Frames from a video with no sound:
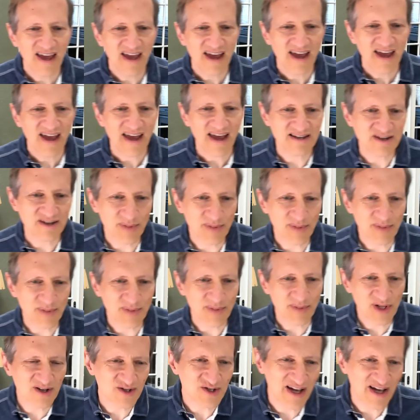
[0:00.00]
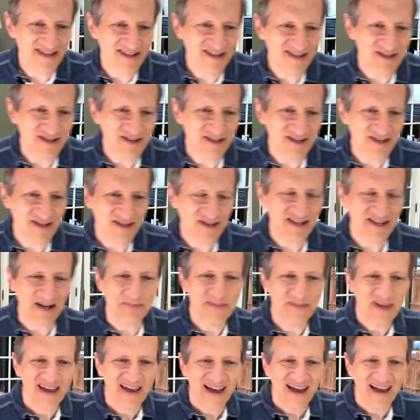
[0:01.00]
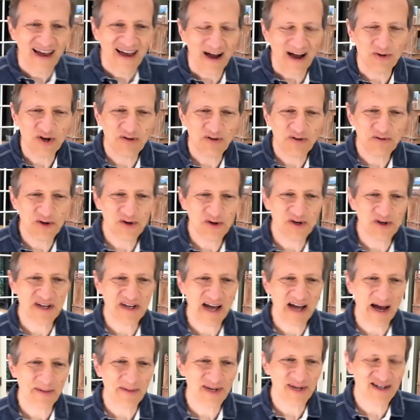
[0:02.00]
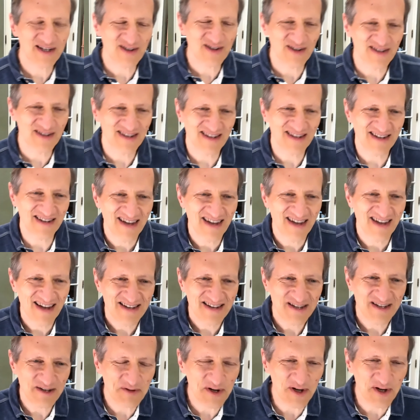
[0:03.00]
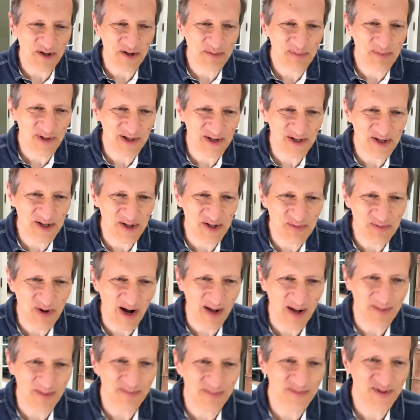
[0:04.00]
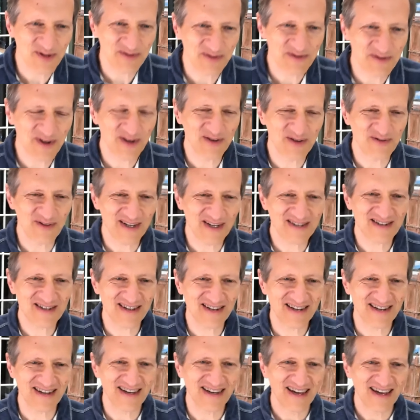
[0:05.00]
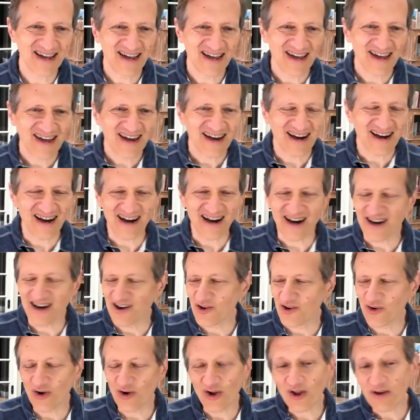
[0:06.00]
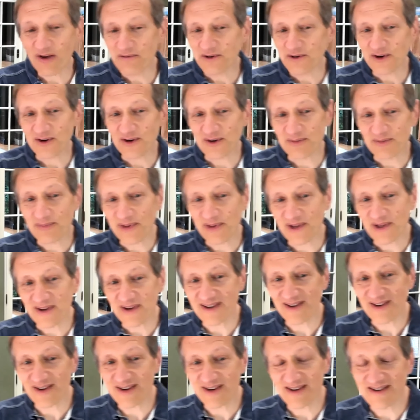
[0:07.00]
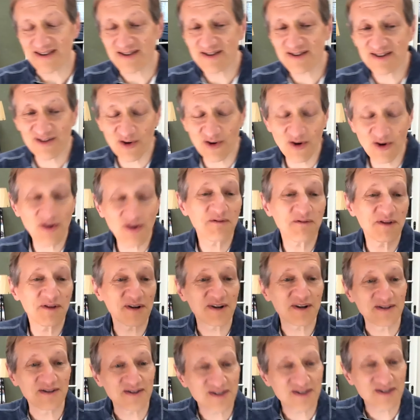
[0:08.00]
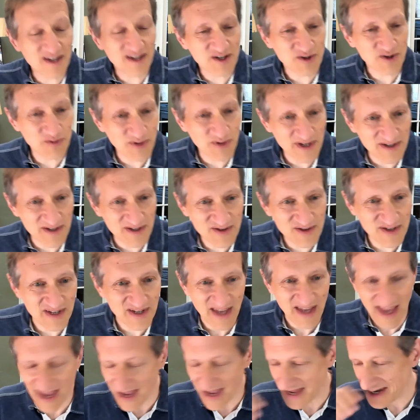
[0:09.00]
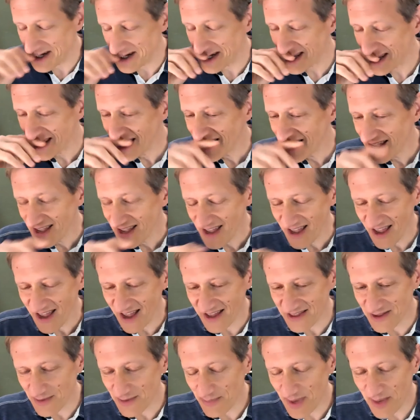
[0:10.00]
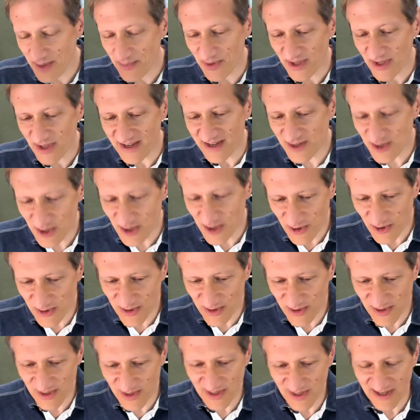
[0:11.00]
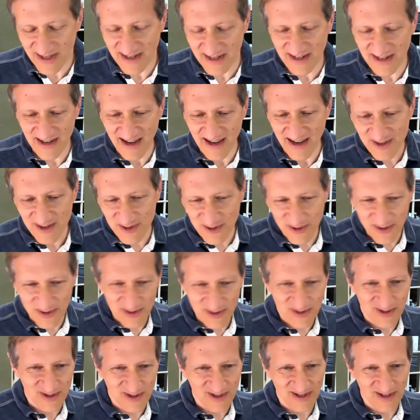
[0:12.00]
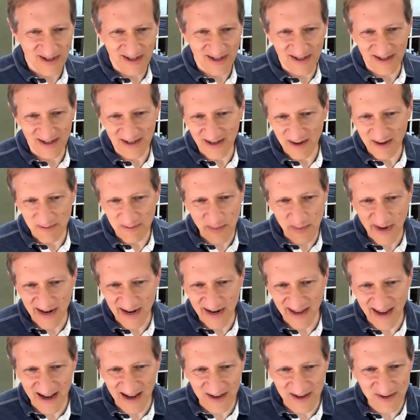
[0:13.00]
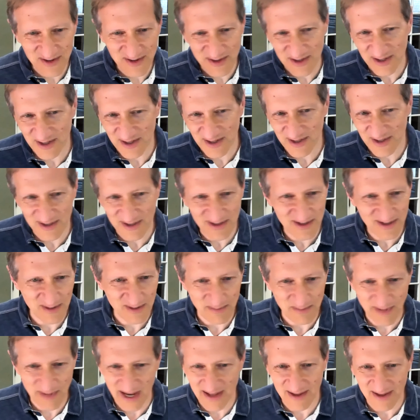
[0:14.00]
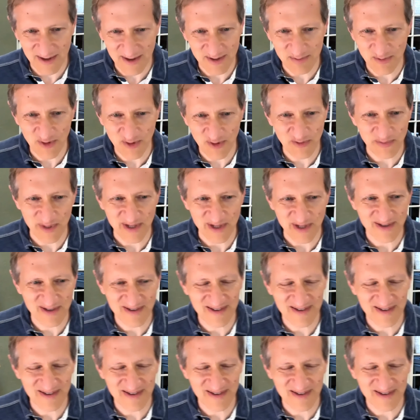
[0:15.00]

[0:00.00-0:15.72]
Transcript: As a political scientist, I wonder if you could comment on the difficult political problems of convincing all of your all of the constituents and the people internal and external and everybody else to make this movement.